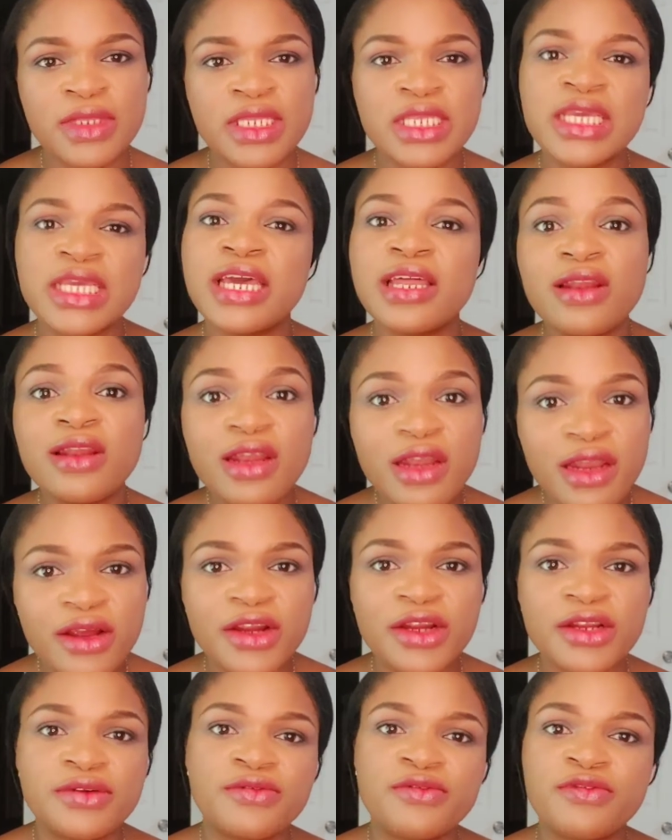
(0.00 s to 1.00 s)
and
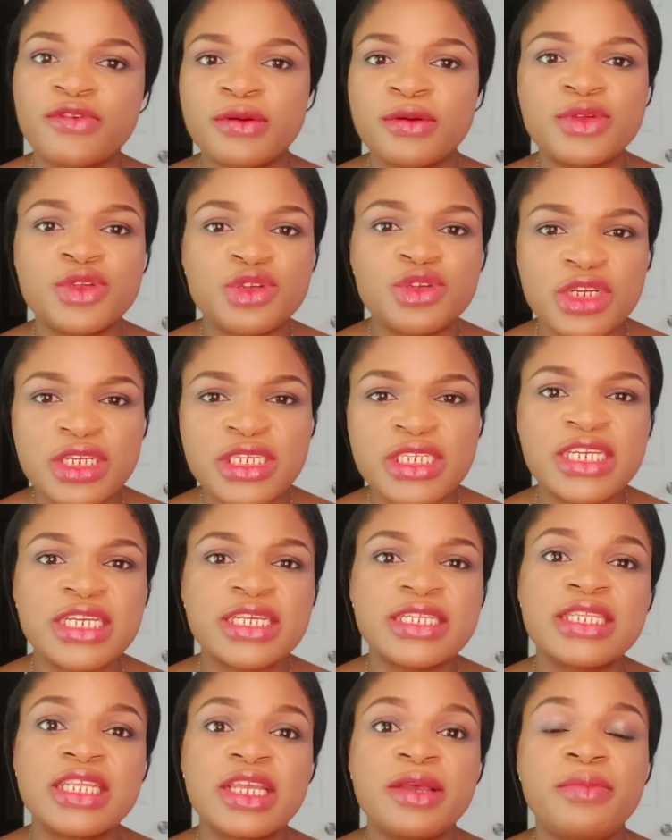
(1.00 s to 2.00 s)
learn from strangers
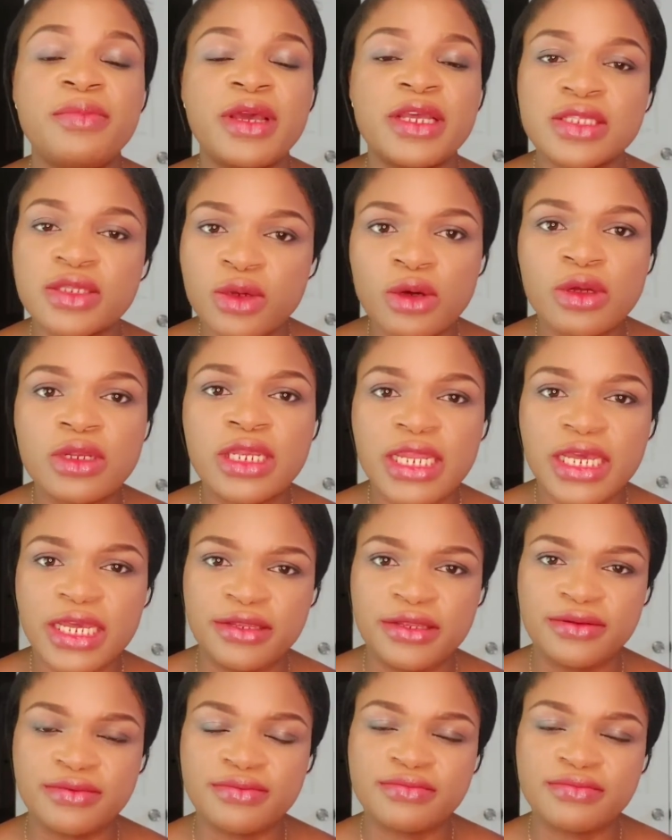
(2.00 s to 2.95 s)
they met online.